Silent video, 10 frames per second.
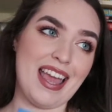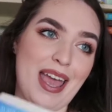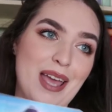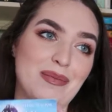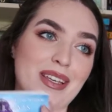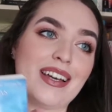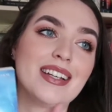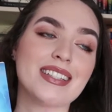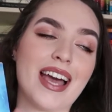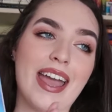And
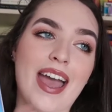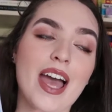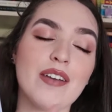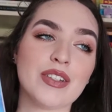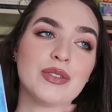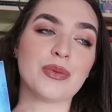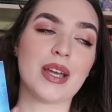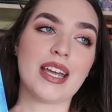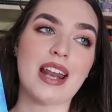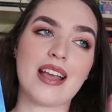because I haven't read